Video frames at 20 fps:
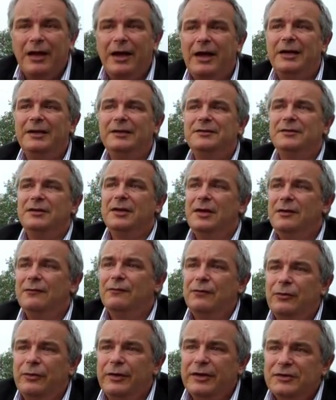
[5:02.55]
And
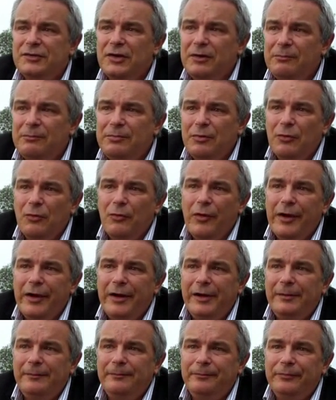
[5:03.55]
for example,
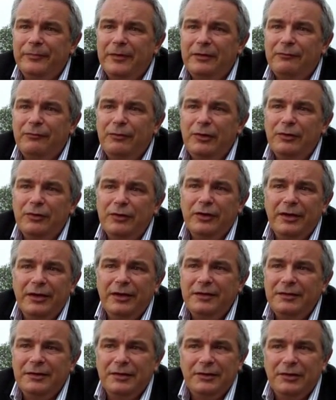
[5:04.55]
if we look at
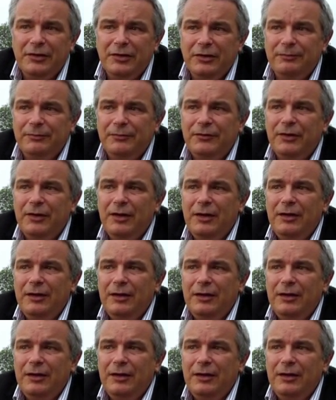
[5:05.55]
Indian herbs,